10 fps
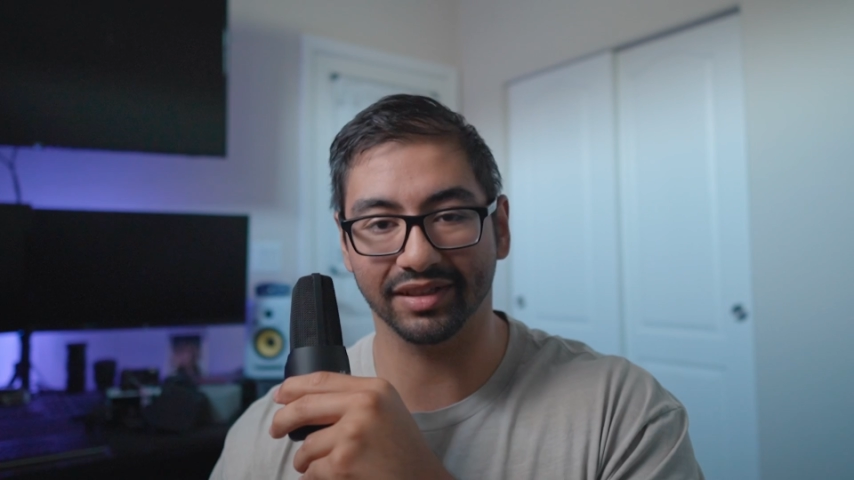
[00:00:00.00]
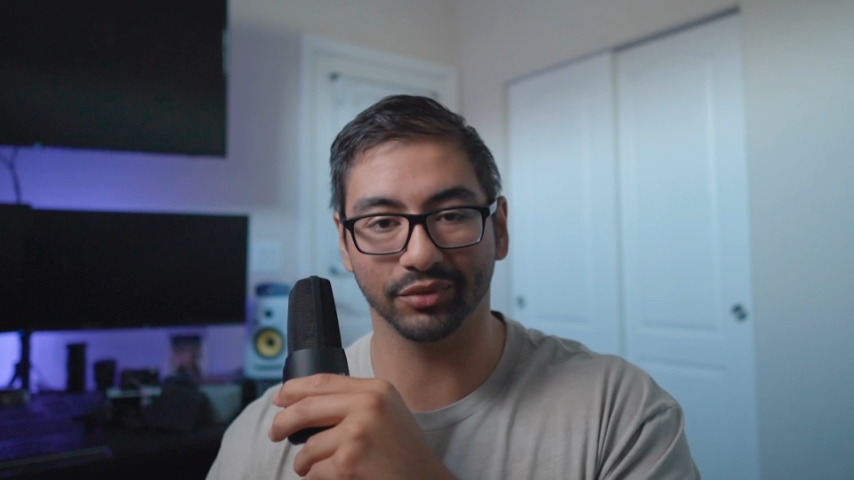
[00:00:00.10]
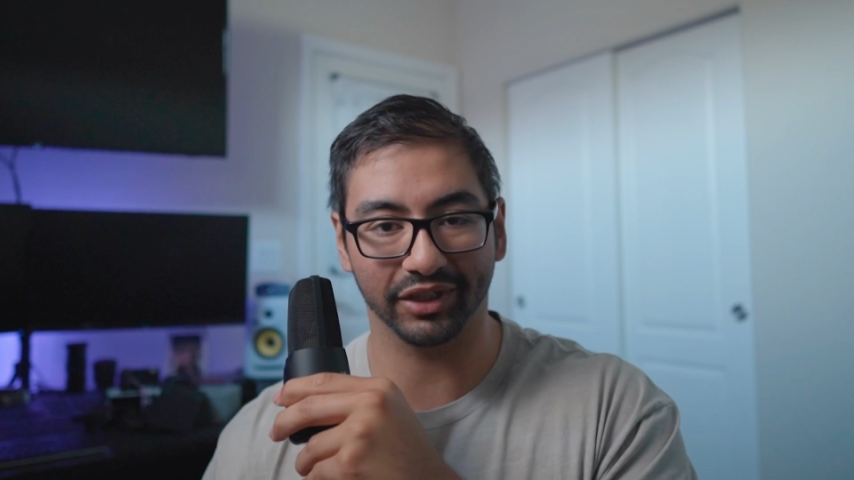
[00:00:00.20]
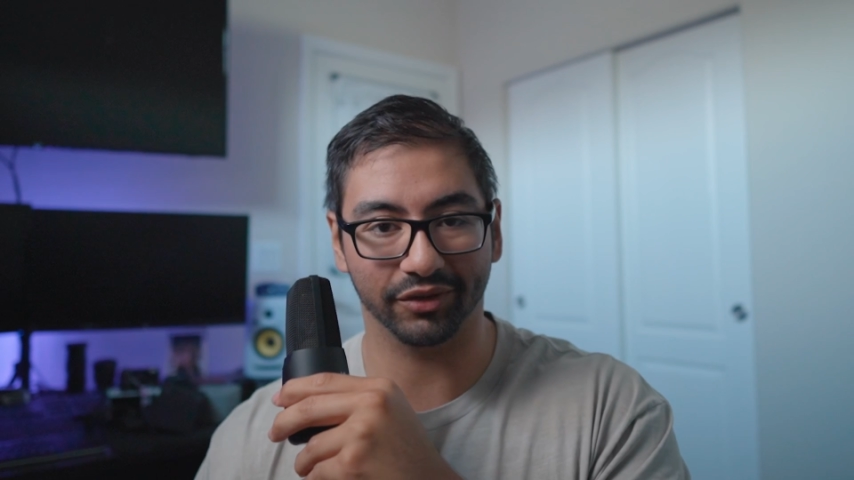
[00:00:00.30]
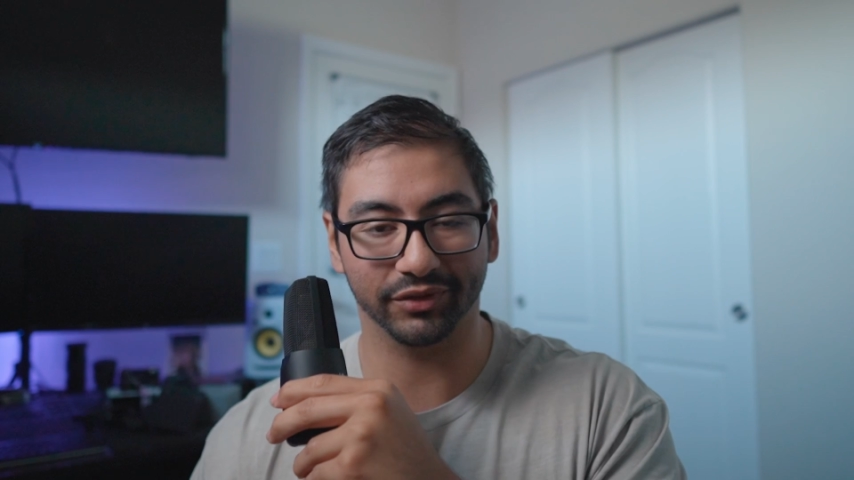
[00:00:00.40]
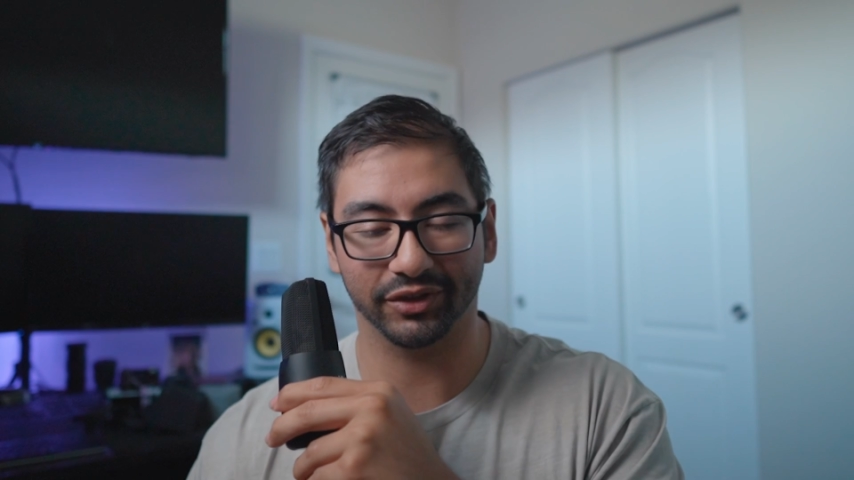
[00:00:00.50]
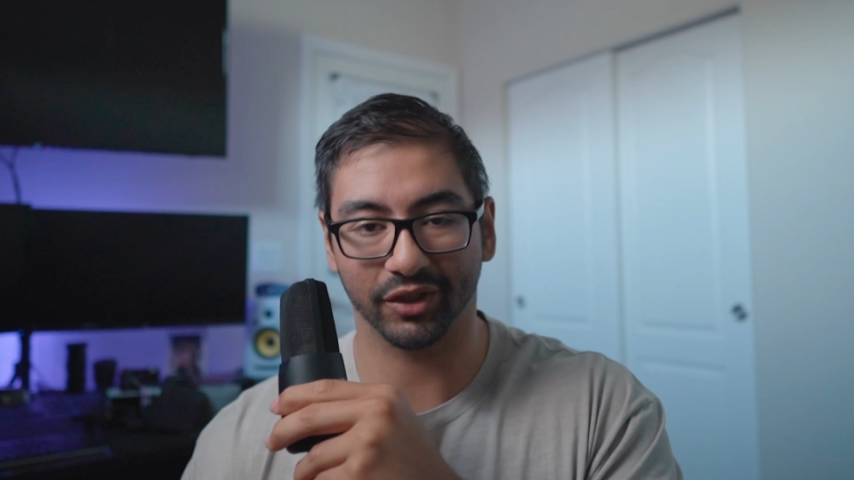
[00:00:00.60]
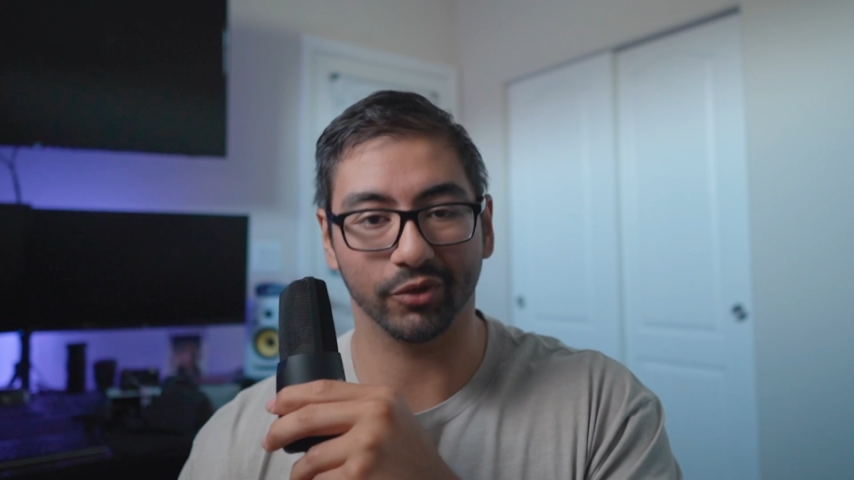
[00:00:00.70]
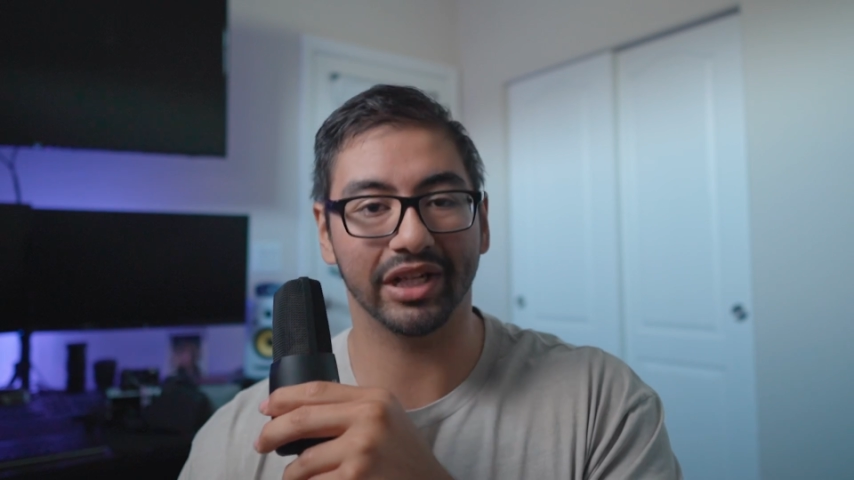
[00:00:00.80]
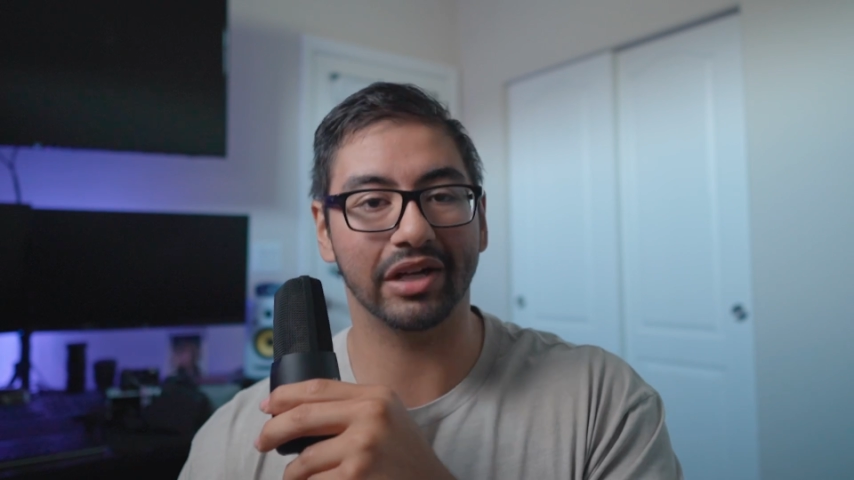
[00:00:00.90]
themselves.
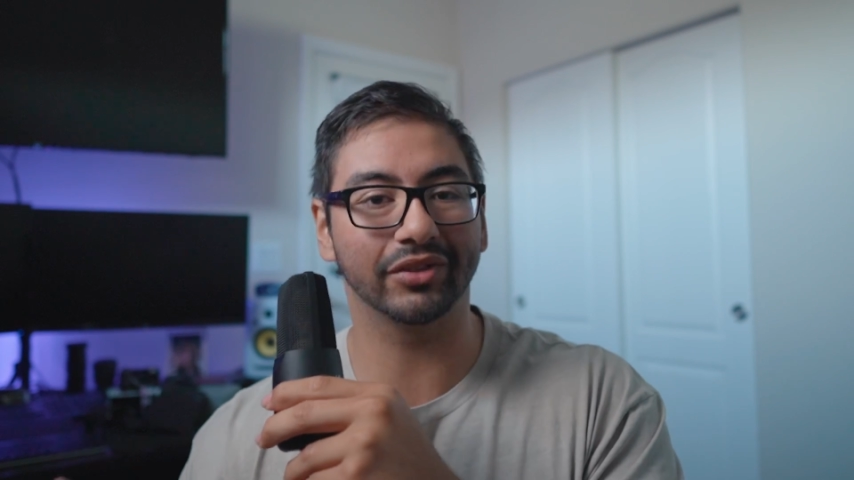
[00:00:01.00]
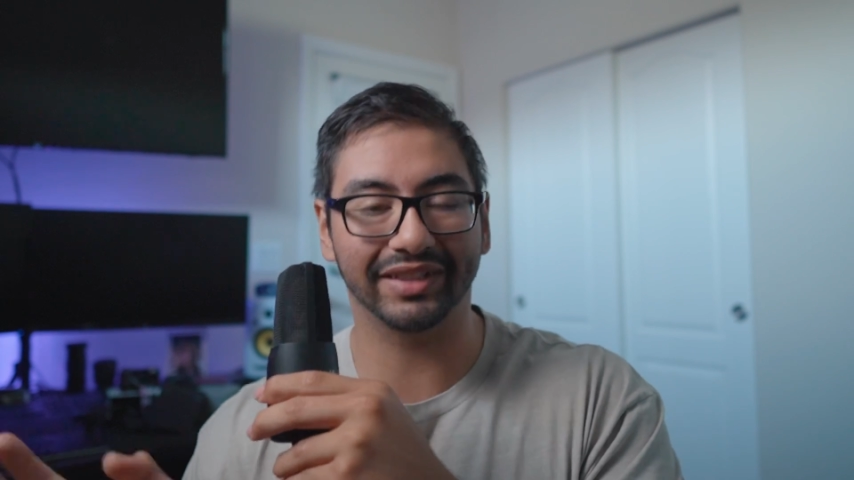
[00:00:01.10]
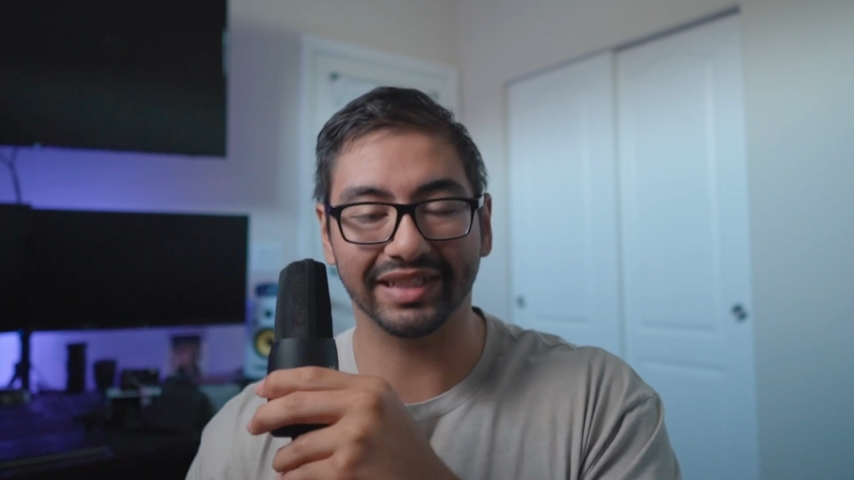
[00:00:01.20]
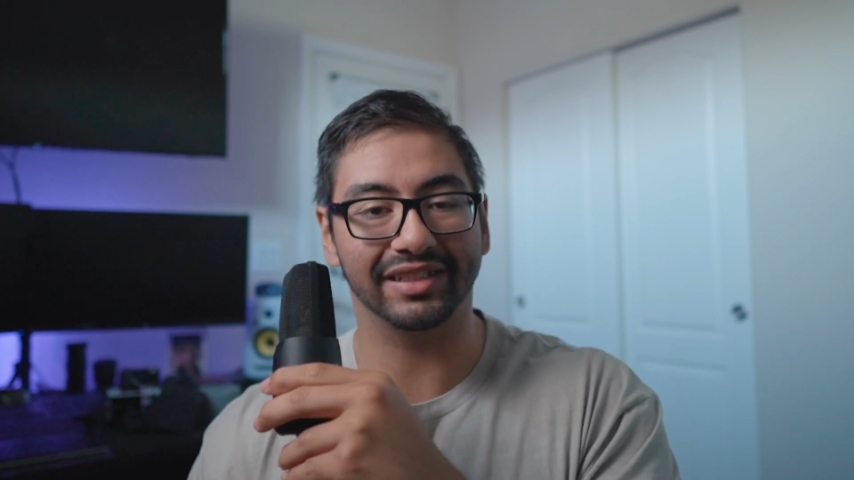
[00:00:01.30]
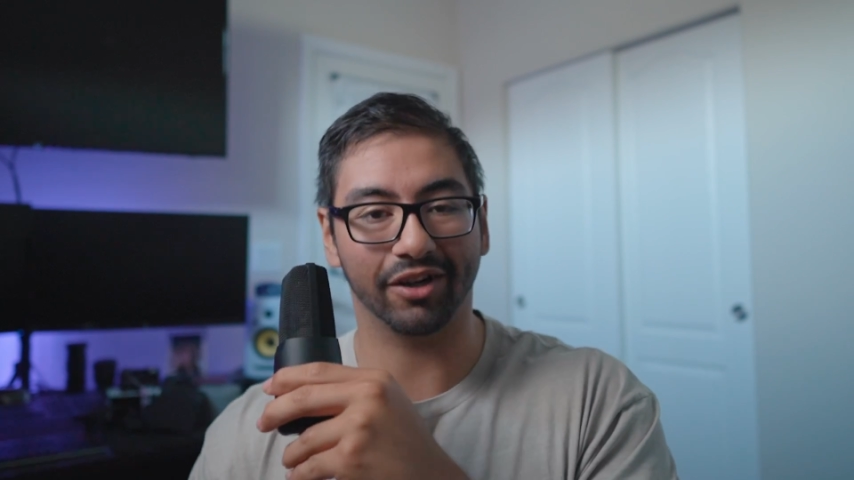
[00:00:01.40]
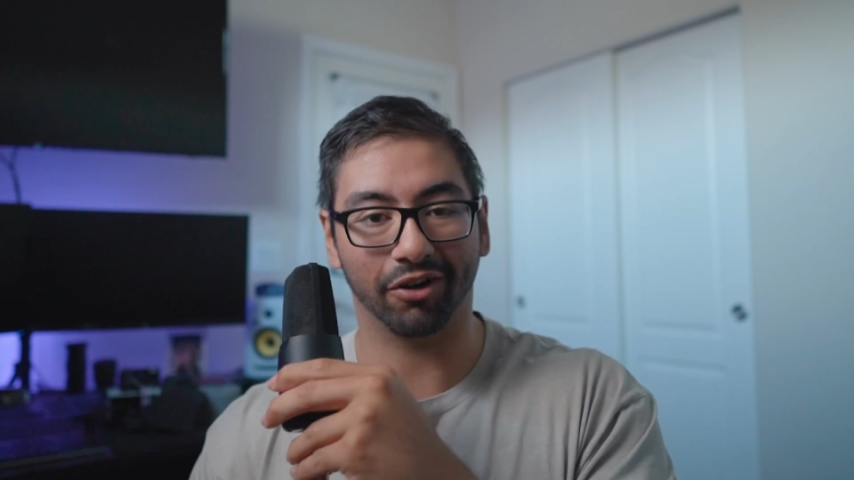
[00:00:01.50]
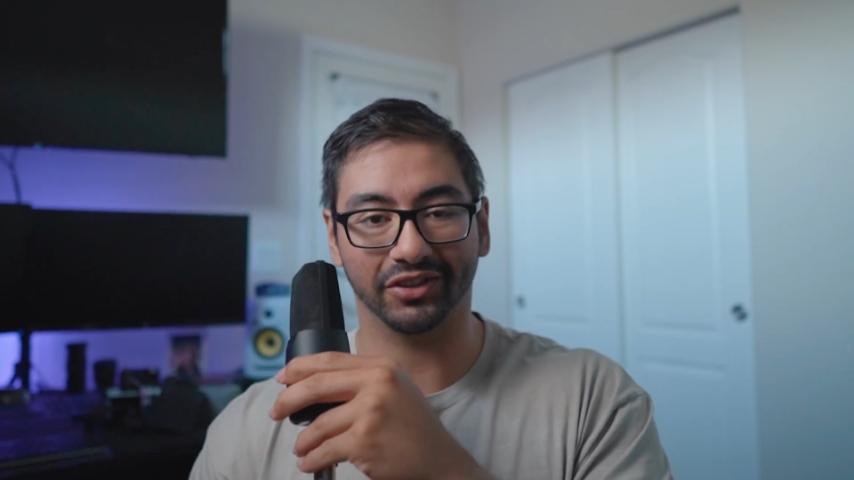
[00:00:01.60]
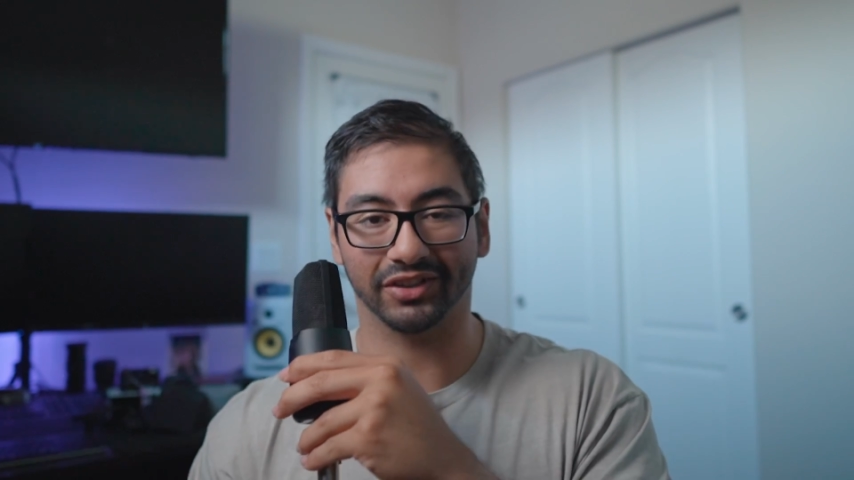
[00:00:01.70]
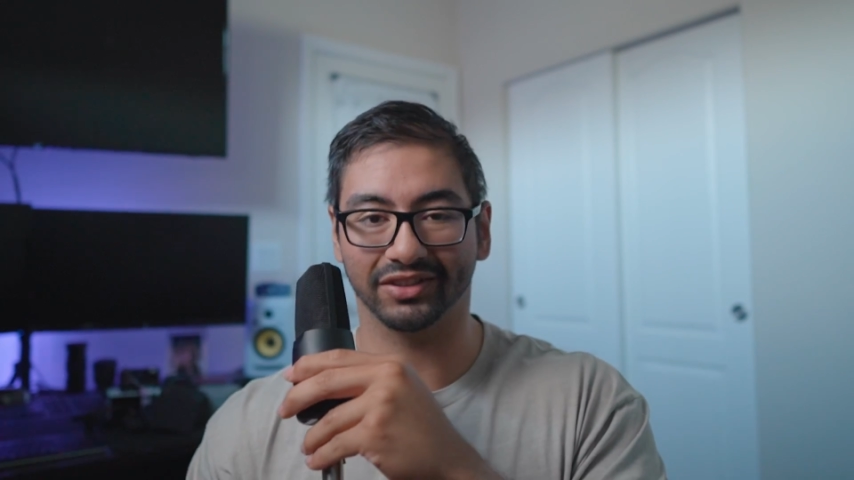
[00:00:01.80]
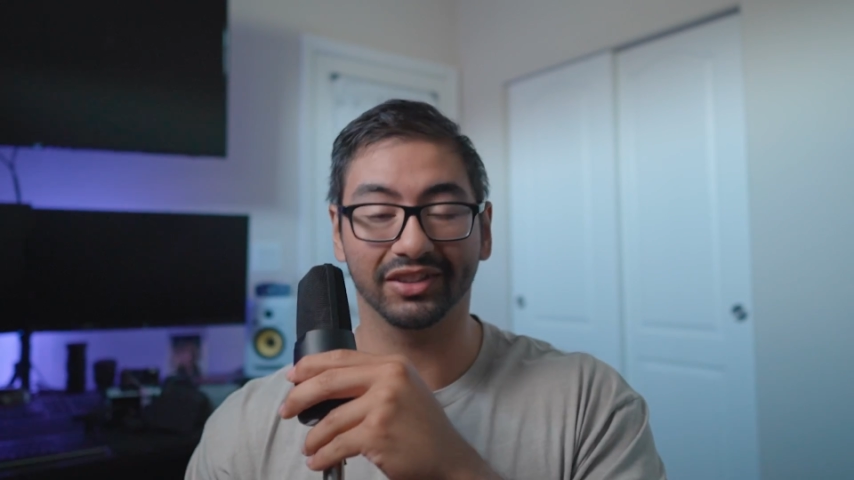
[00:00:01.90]
So shout out to TT
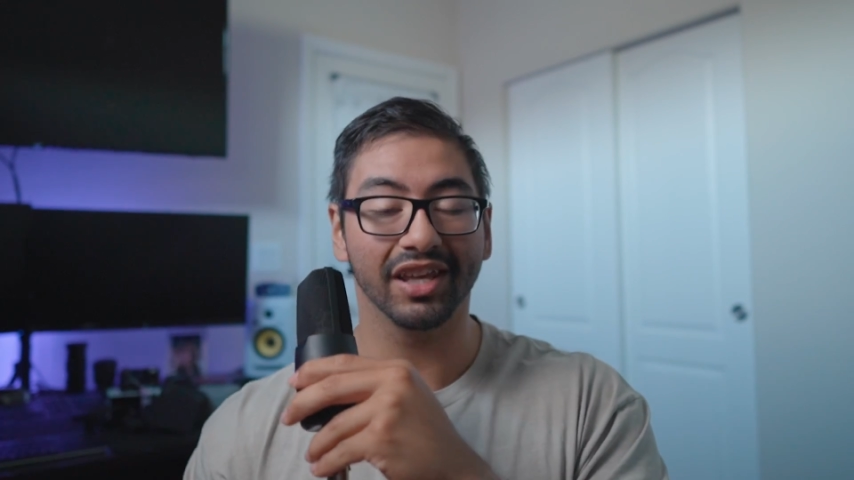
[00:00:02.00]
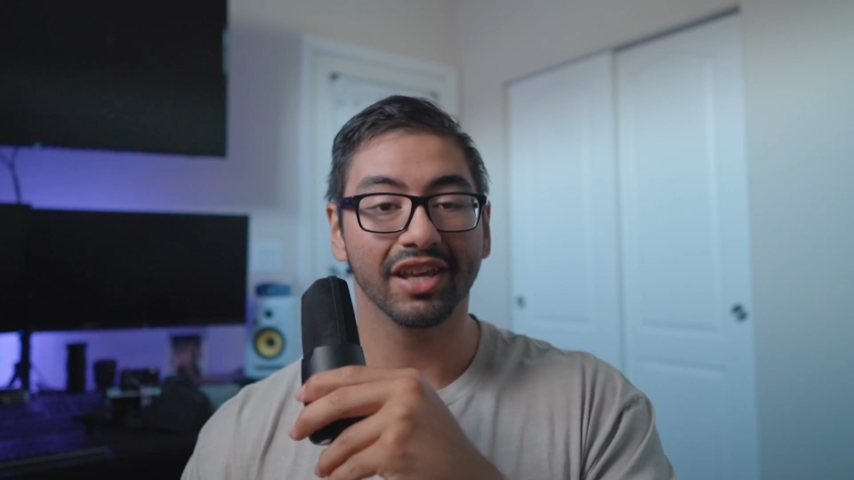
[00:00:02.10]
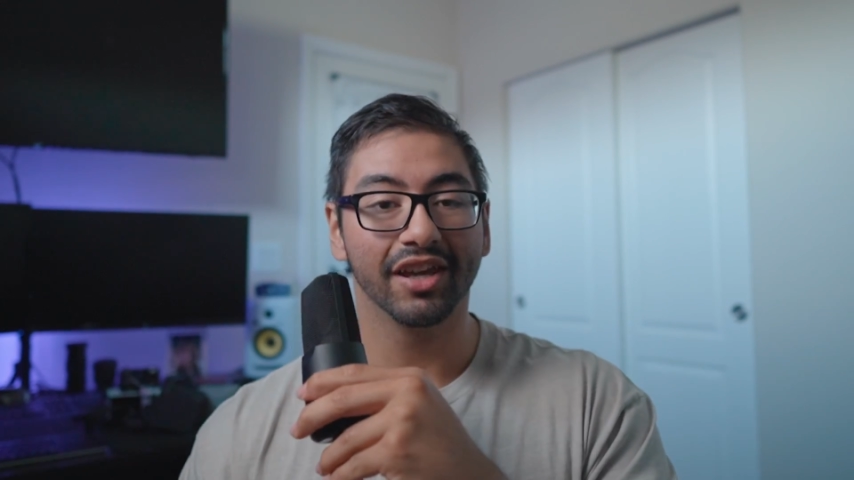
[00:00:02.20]
Artisans